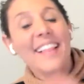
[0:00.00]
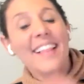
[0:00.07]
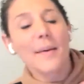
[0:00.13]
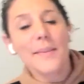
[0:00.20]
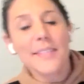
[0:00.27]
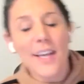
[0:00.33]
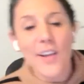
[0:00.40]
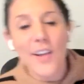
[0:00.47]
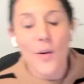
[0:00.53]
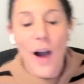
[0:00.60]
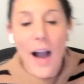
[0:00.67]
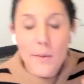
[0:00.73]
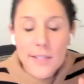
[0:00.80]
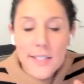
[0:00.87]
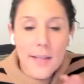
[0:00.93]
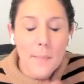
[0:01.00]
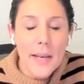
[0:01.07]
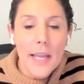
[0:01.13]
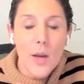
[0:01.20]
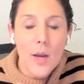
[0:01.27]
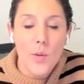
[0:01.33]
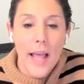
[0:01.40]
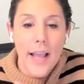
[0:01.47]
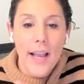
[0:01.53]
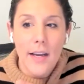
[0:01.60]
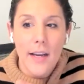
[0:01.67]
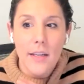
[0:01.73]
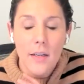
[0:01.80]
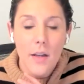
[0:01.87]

Let me tell you, I was somebody who like